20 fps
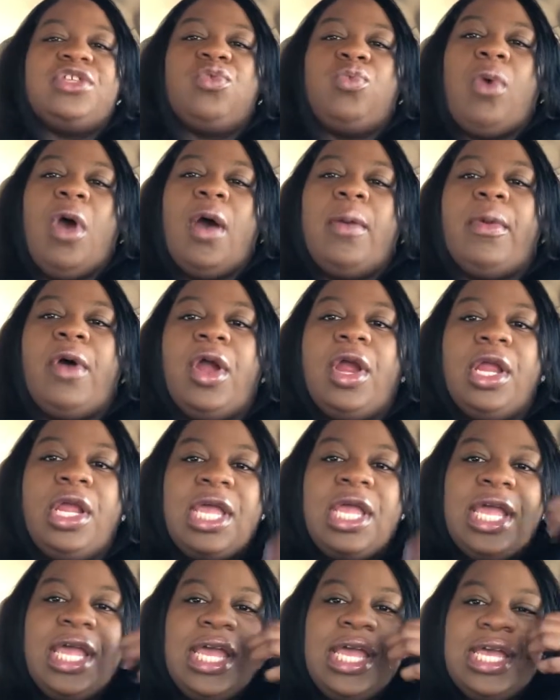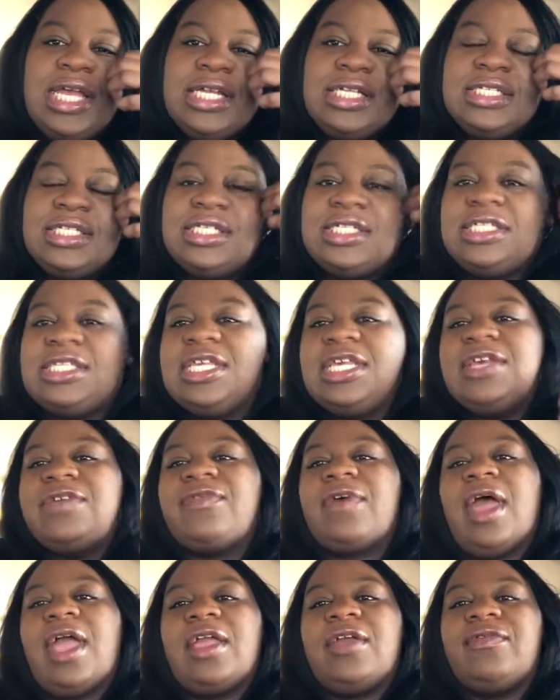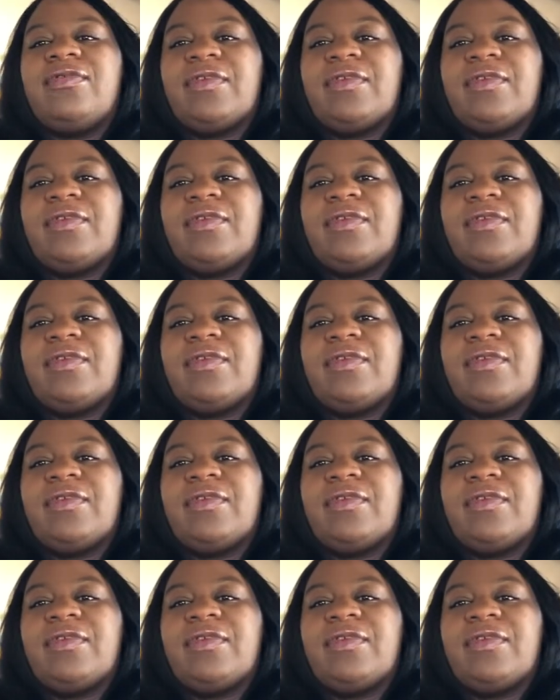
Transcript: to Walmart to see if I can